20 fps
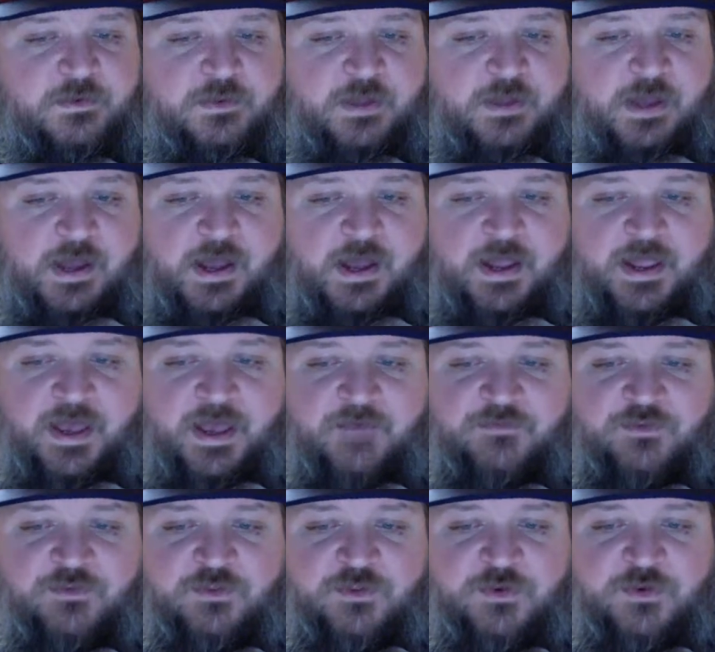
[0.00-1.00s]
I
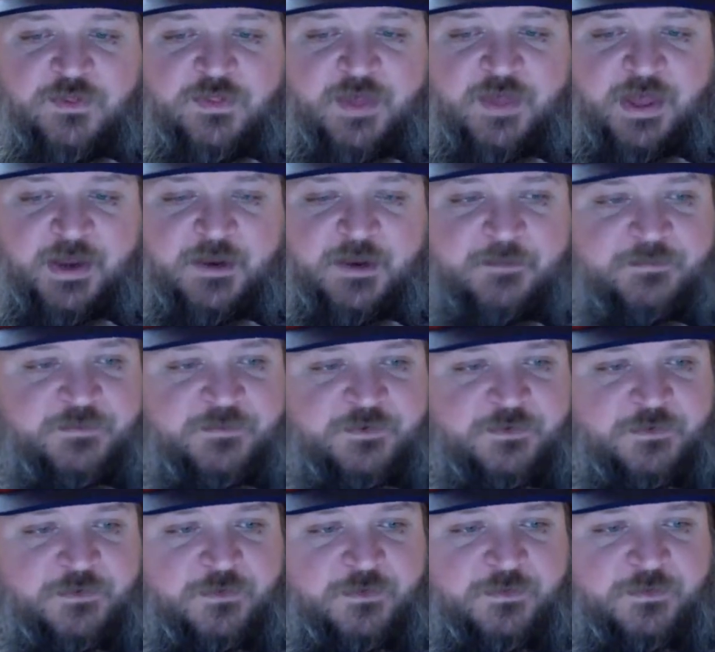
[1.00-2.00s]
have to look that up
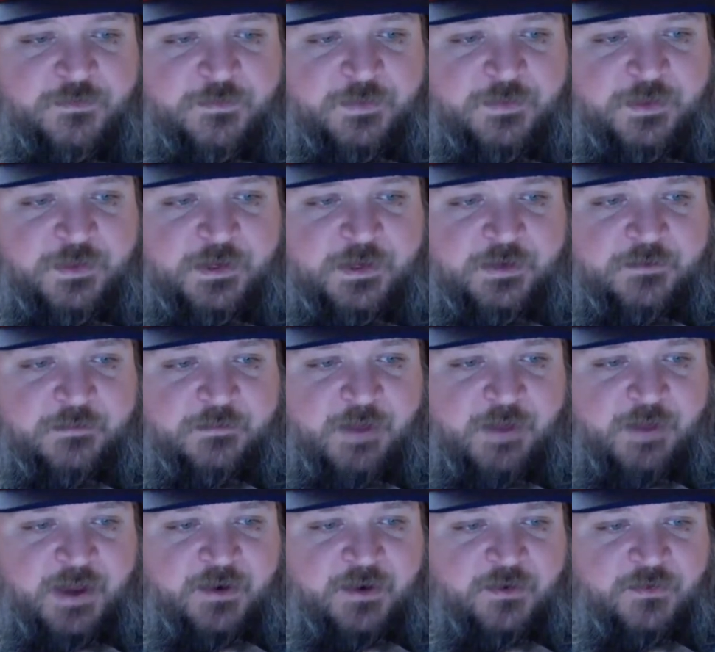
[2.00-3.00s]
too.
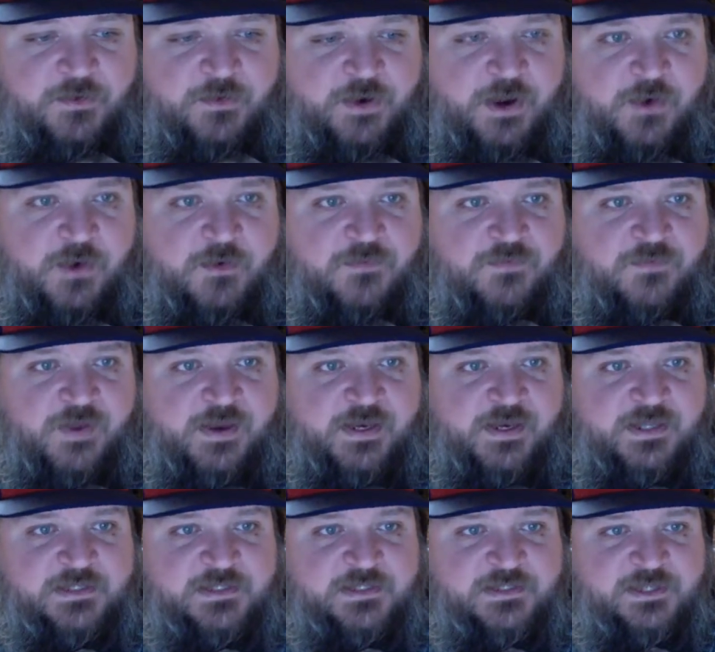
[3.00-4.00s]
I don't know if I
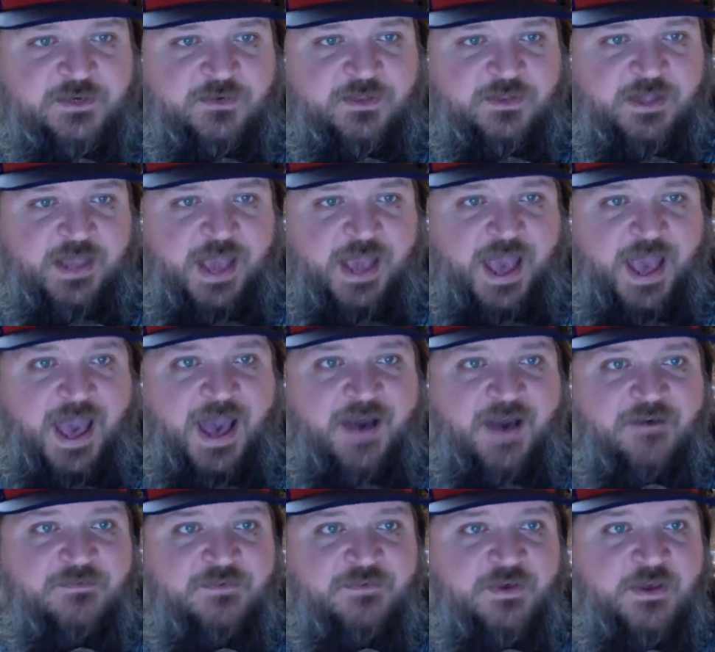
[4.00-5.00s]
necessarily
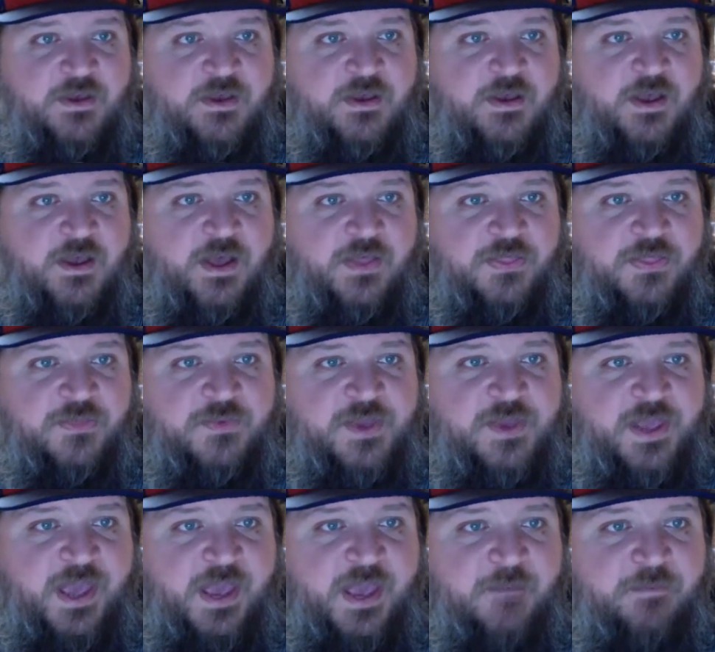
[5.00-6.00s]
have a
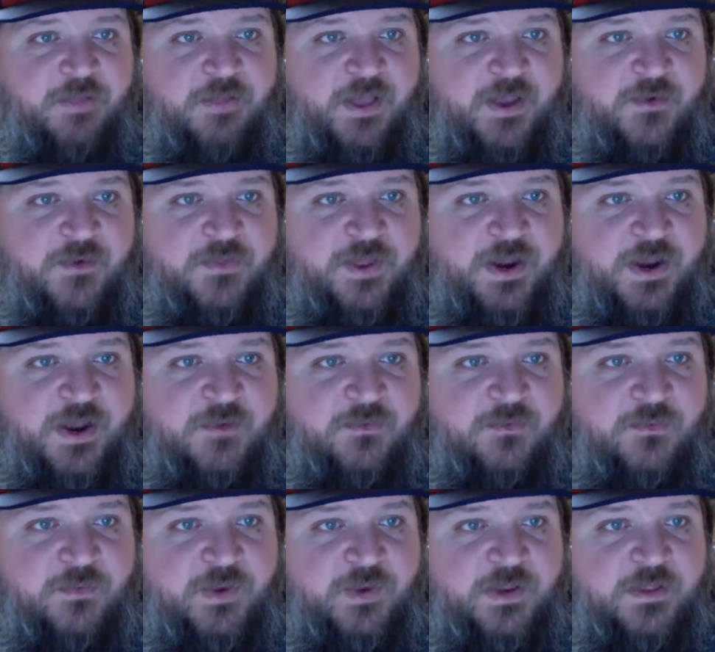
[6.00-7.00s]
3K player that I
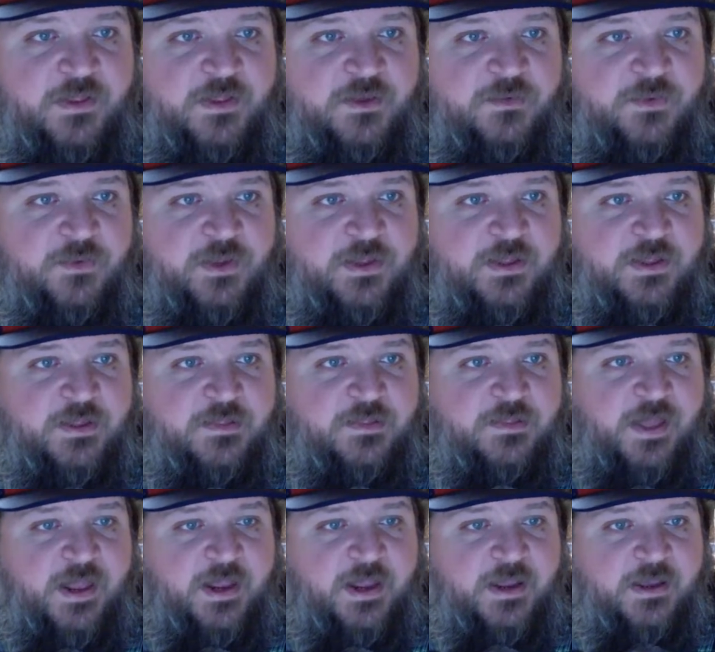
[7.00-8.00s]
really, really
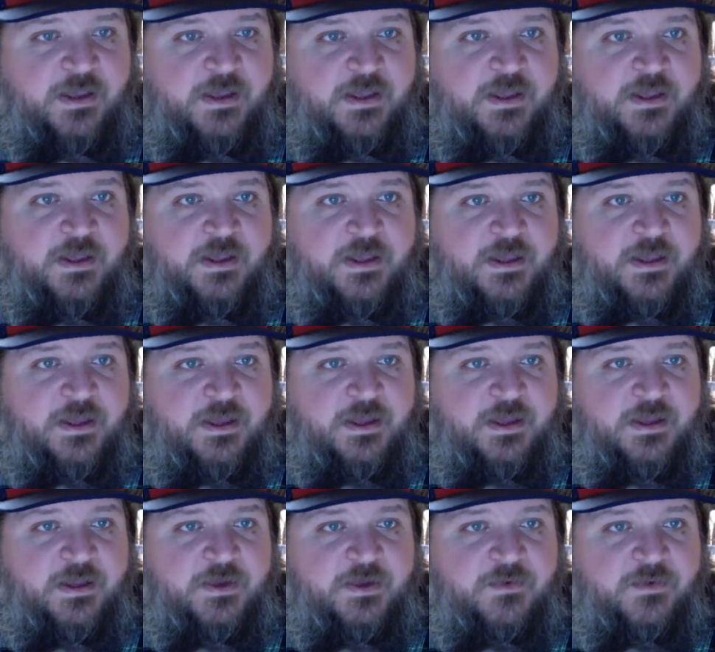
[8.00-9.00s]
like.
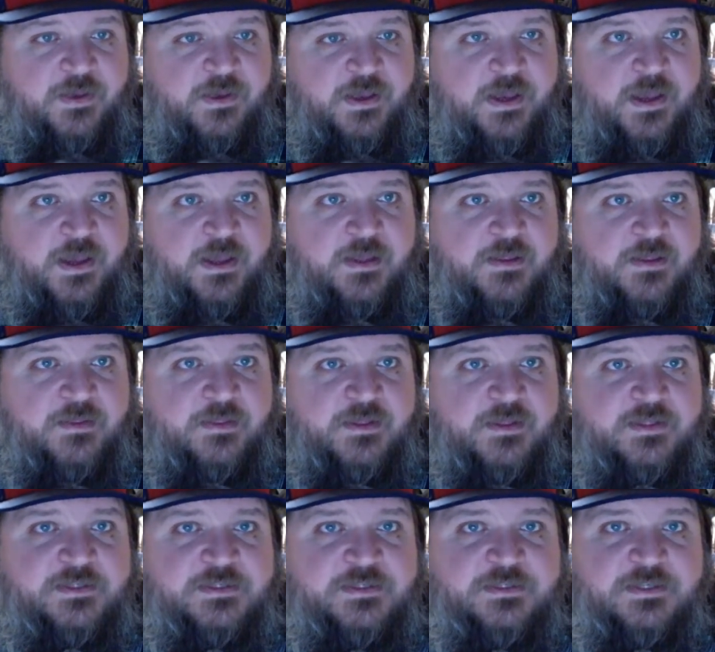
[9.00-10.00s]
Okay,
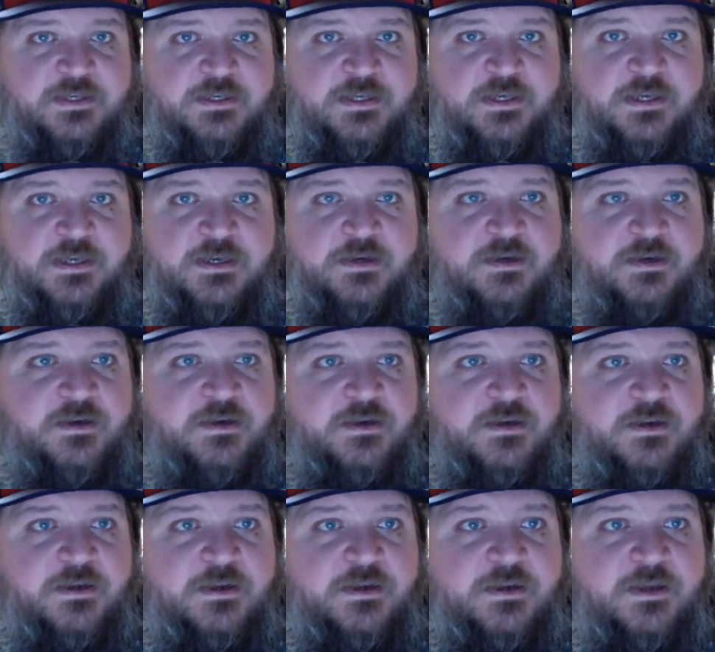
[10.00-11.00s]
let's see here.
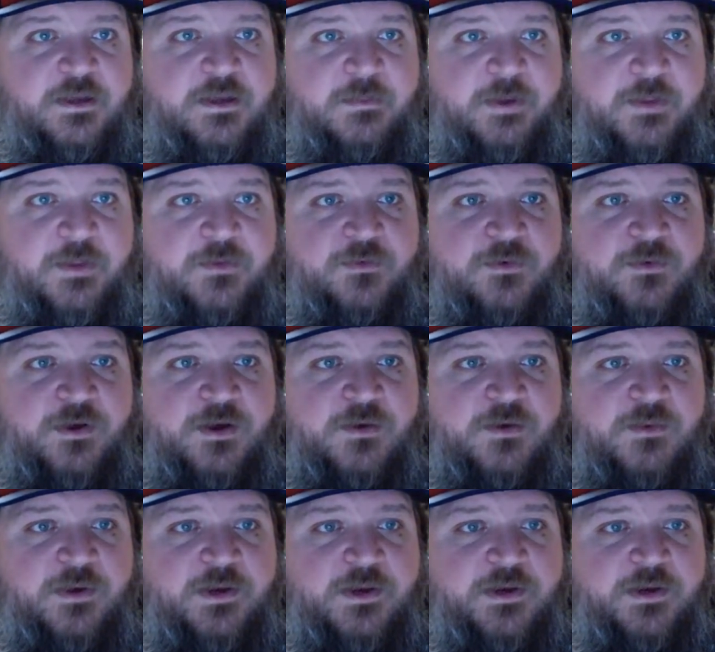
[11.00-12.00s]
I'm on the wrong
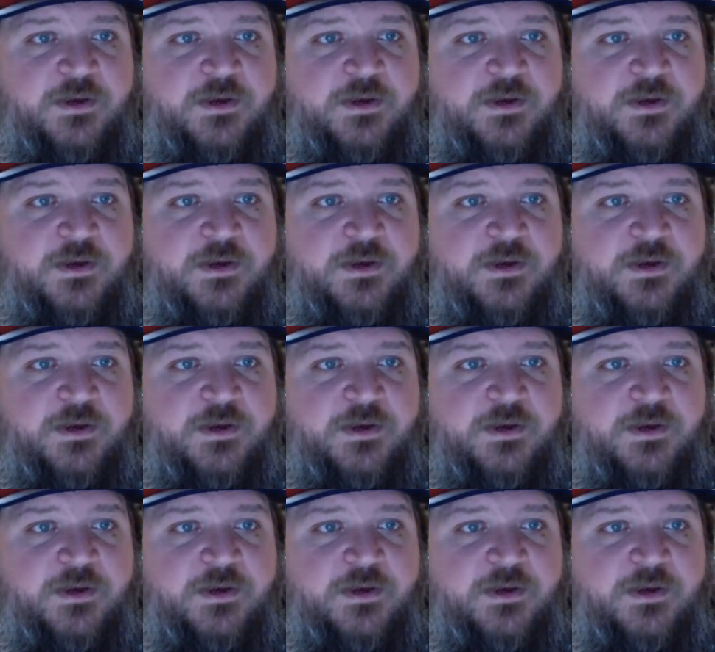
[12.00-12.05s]
one.